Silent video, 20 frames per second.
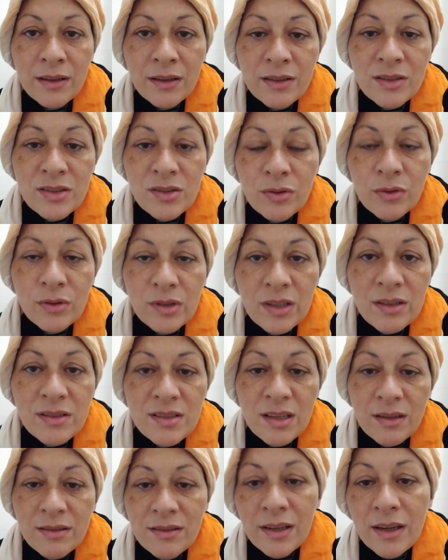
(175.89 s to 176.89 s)
stalkers
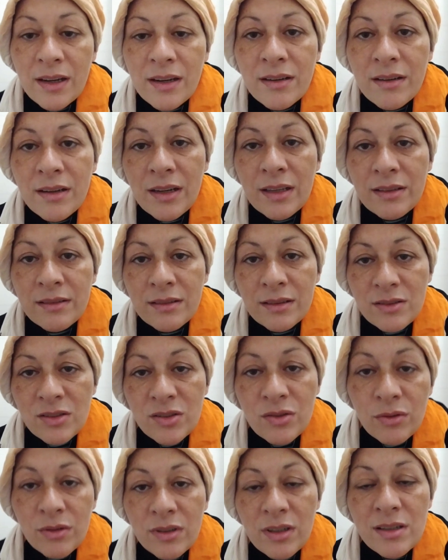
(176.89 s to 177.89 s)
are there, and
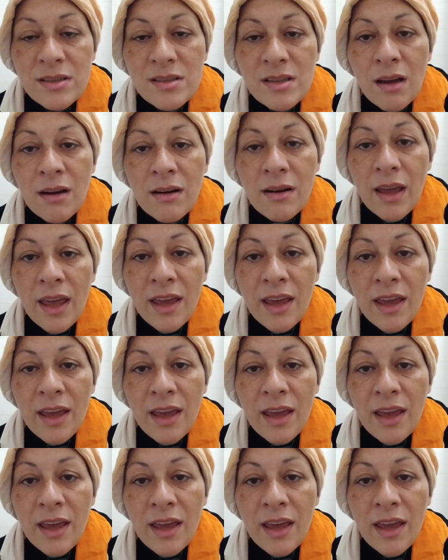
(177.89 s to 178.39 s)
stalkers are